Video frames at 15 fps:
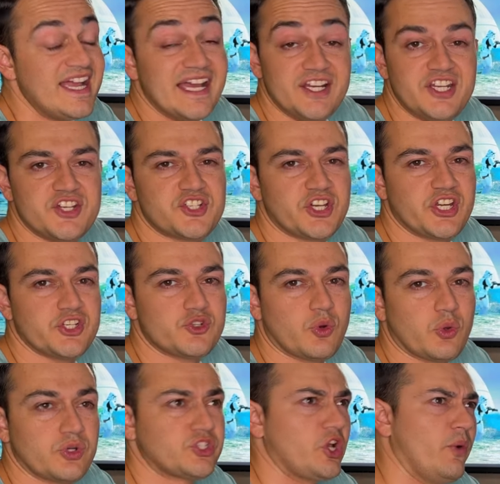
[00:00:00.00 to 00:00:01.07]
edition
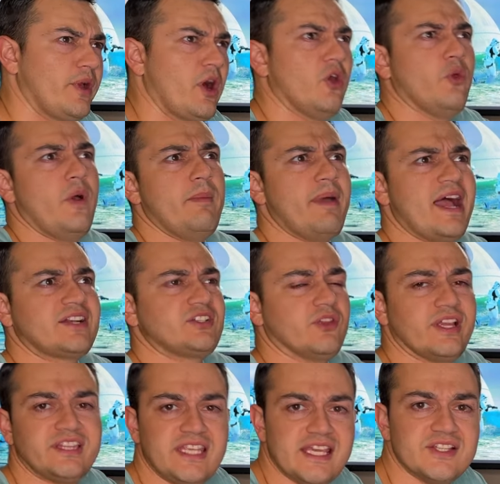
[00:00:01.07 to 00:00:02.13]
controllers going all the way back to
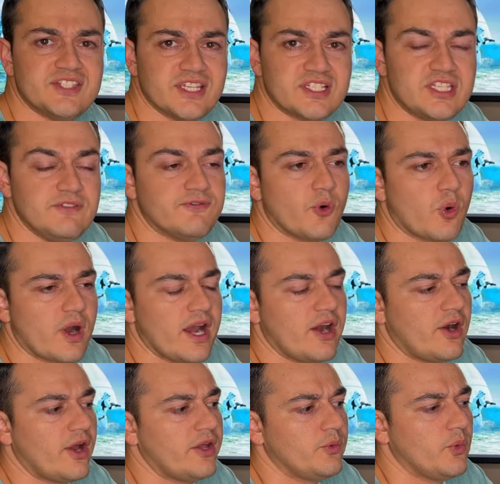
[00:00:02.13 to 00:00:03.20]
like the N64
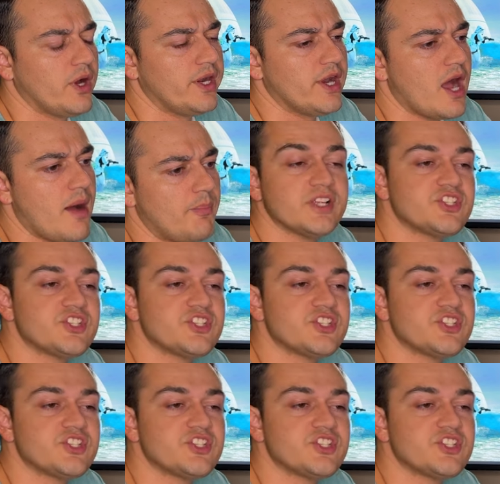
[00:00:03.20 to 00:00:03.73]
era and whatnot.